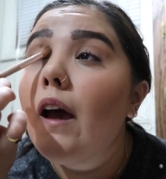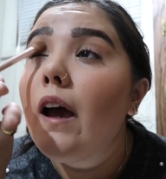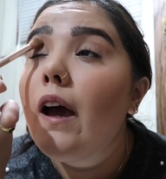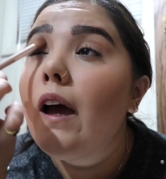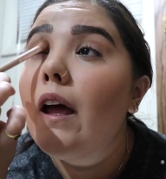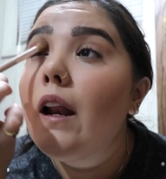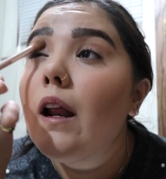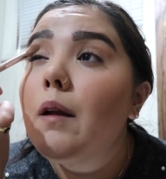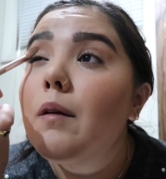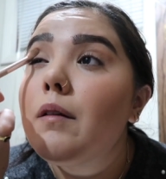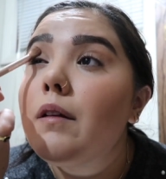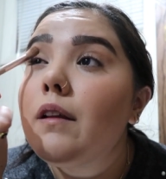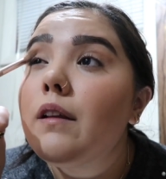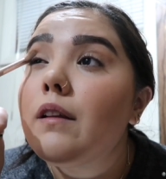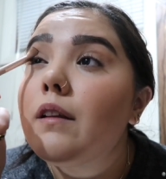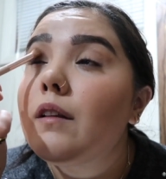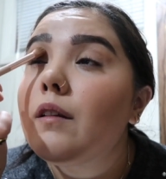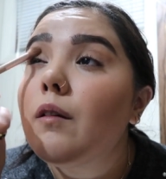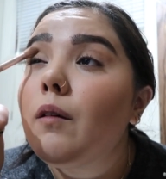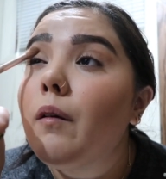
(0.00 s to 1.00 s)
And I'm
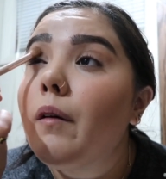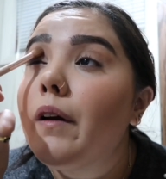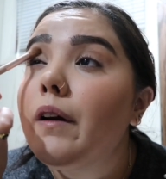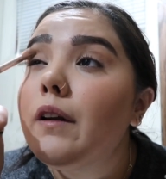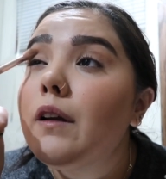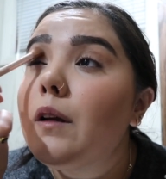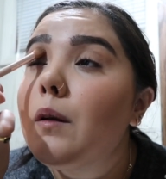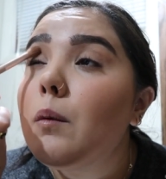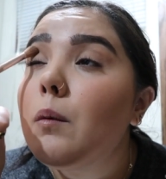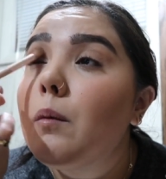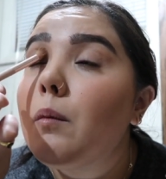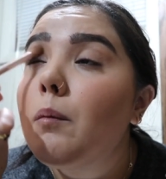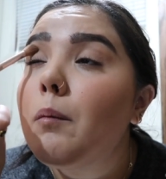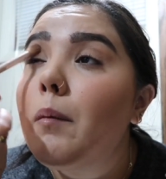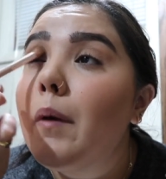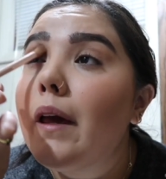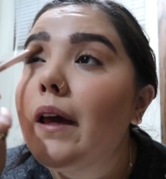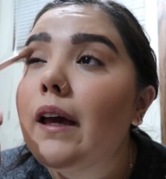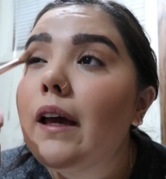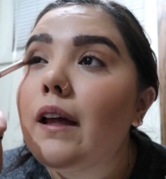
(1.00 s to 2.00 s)
just going to
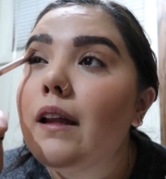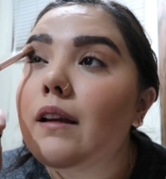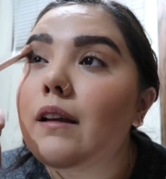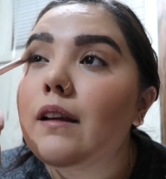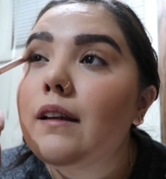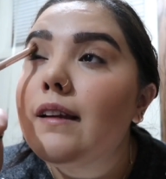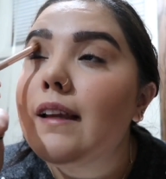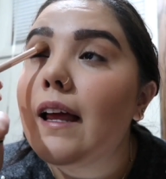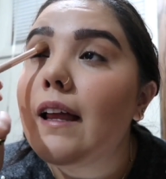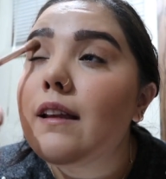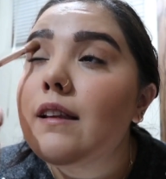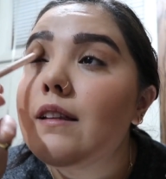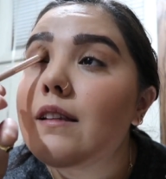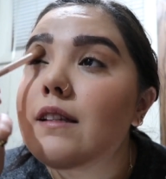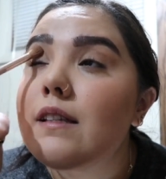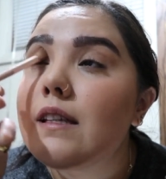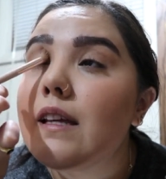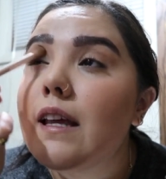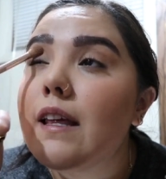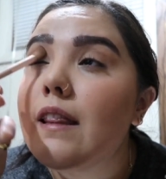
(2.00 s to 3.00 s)
make it
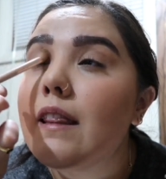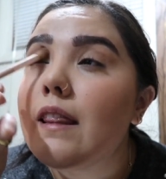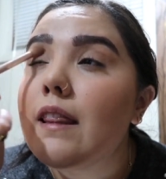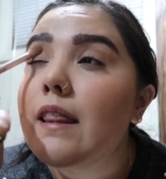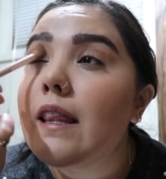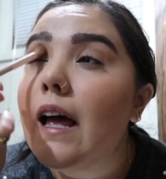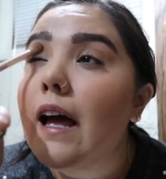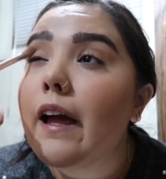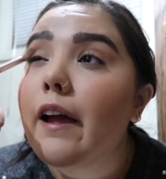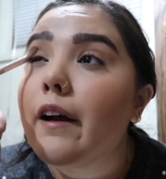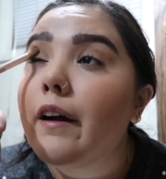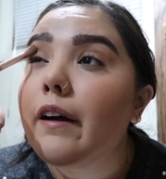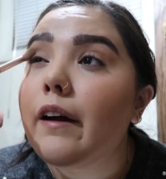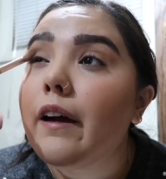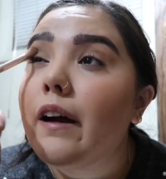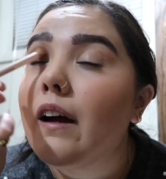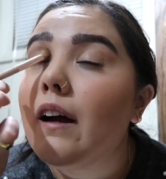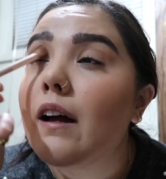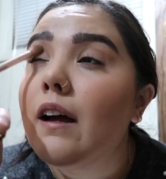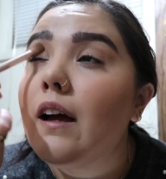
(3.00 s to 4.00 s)
dense in that
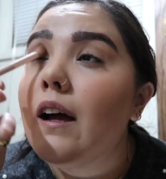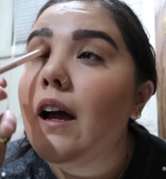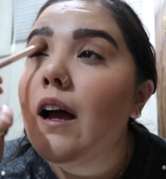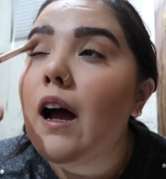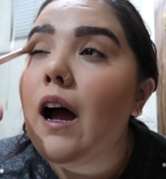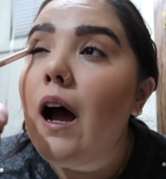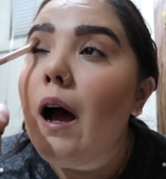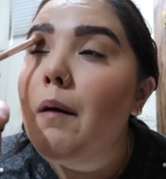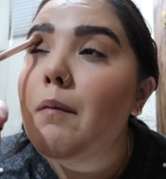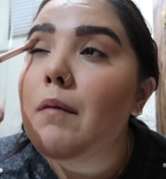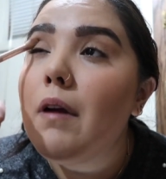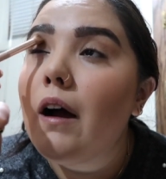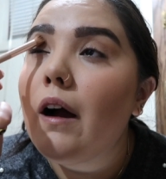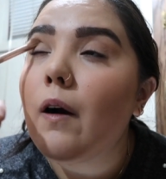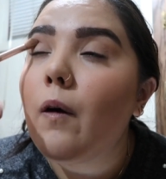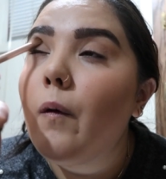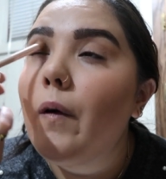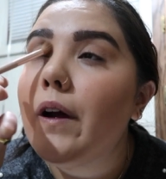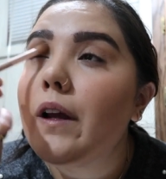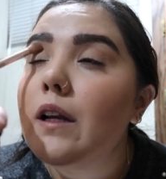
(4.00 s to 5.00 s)
area. I'm
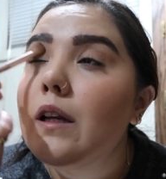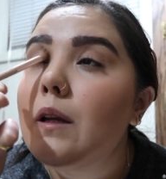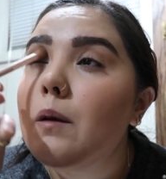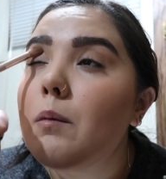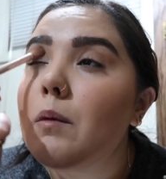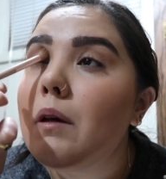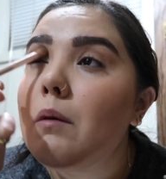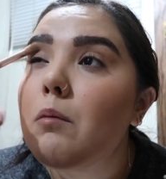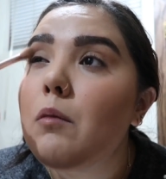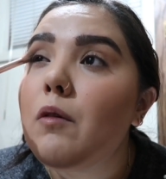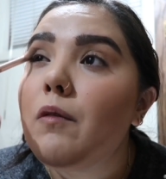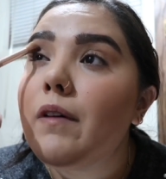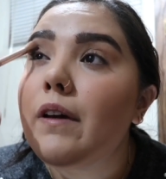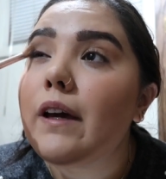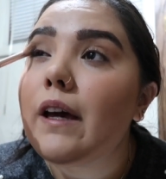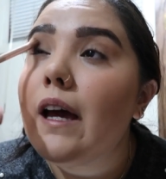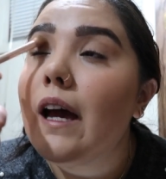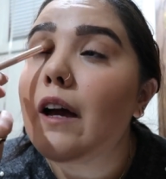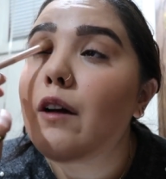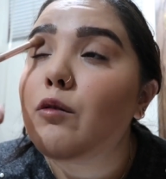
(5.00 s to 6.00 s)
not going to be
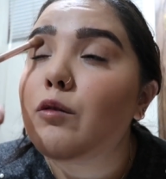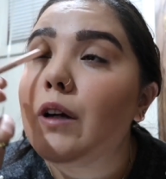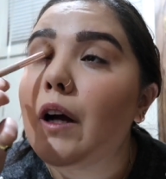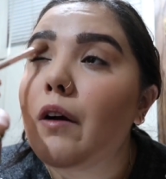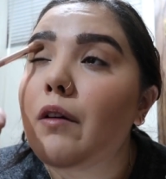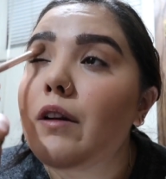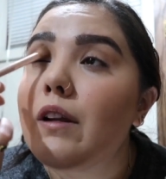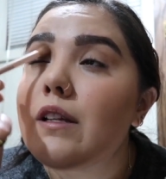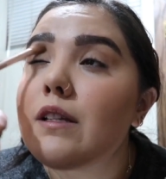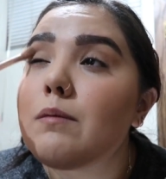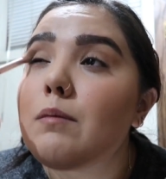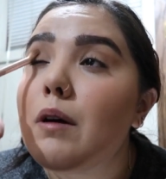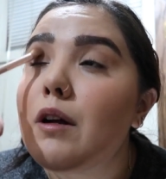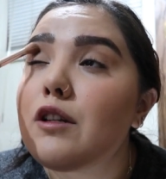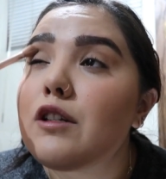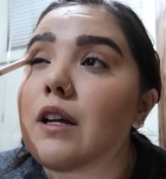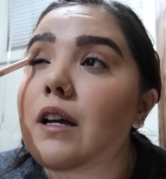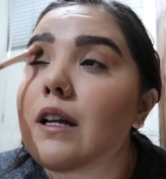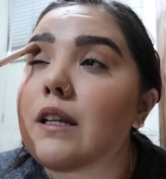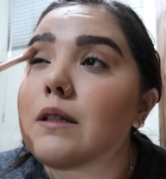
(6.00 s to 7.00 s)
moving it around as
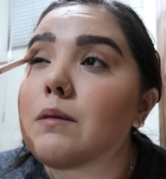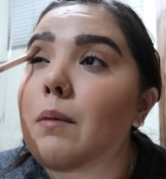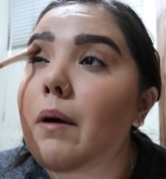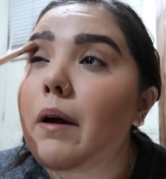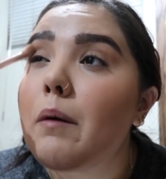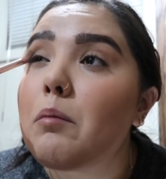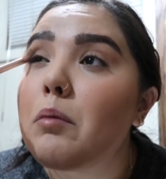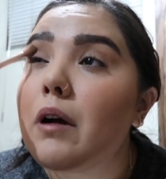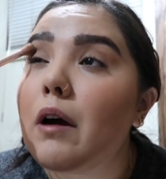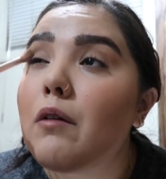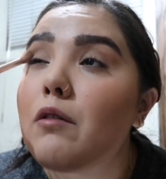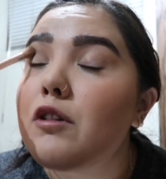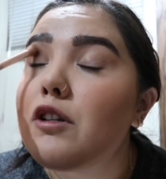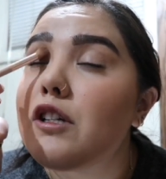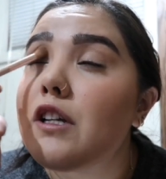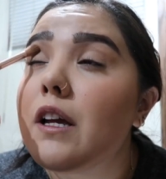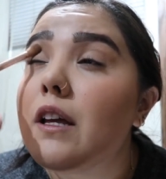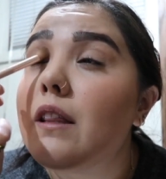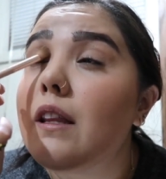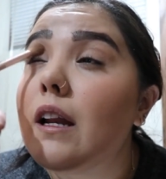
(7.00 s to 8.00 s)
much as my brown
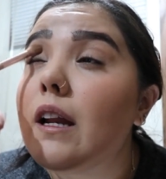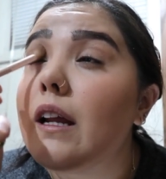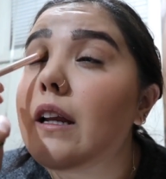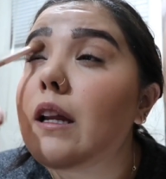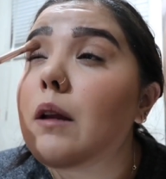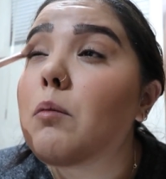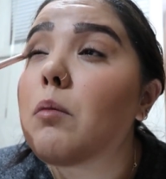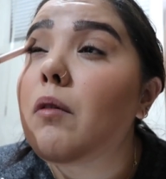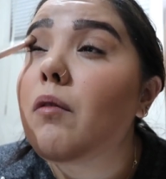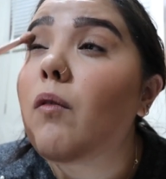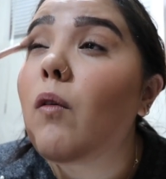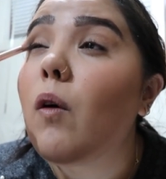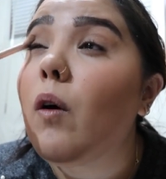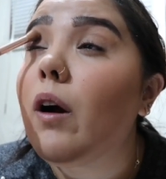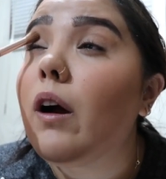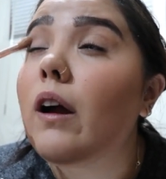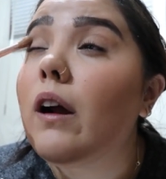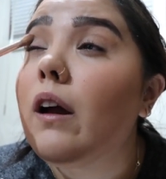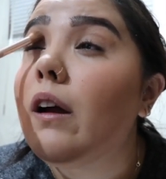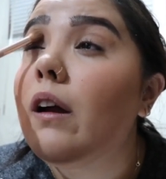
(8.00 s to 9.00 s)
shade that I did
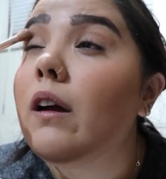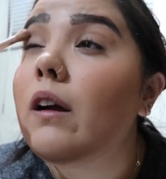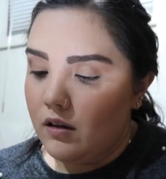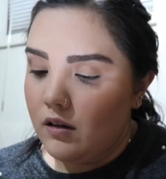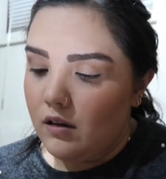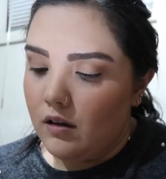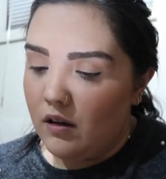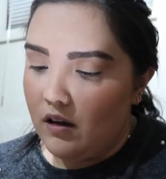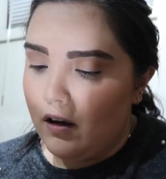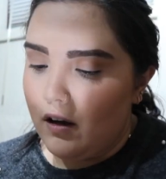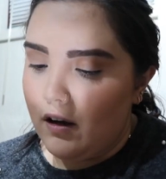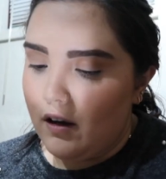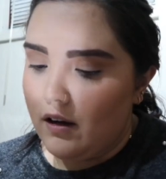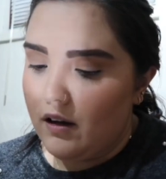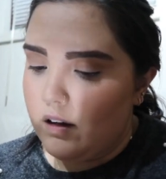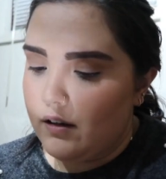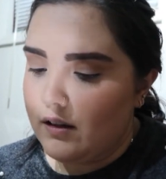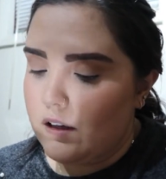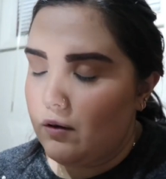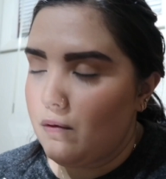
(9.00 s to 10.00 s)
before,
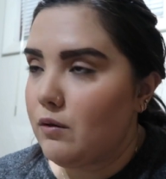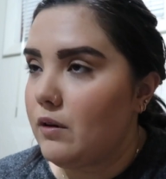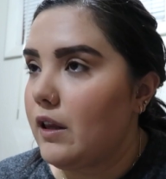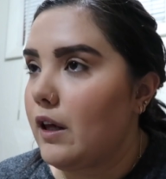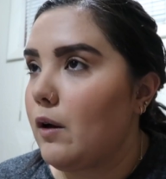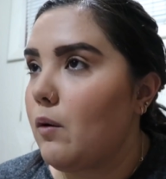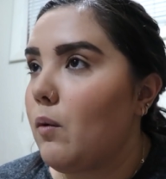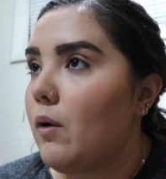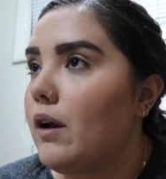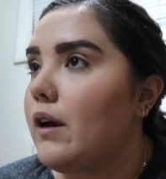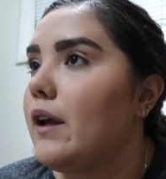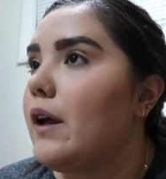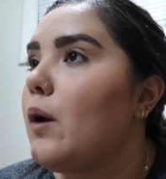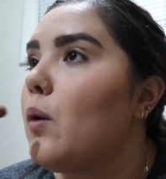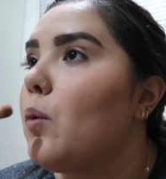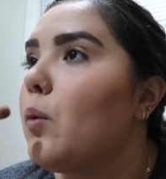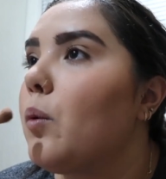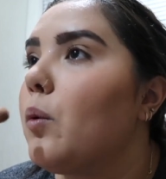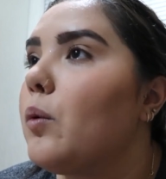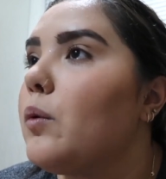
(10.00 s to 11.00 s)
because I really want it
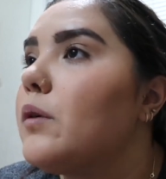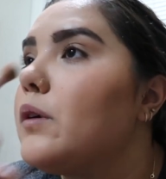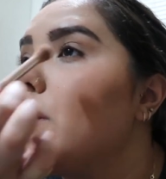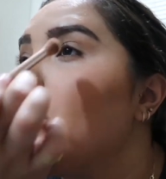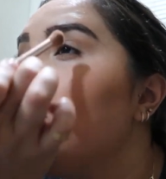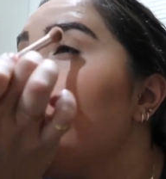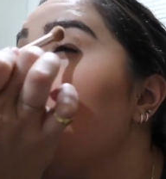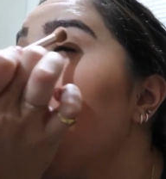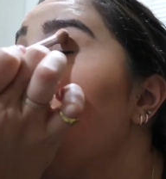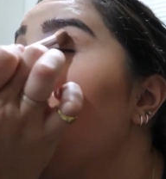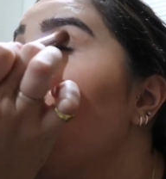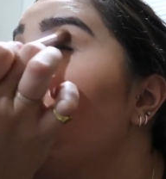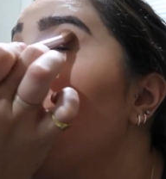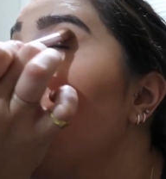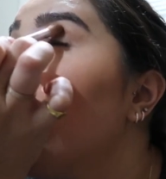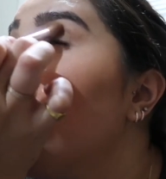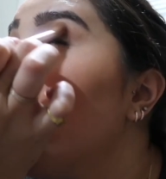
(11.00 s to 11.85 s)
to be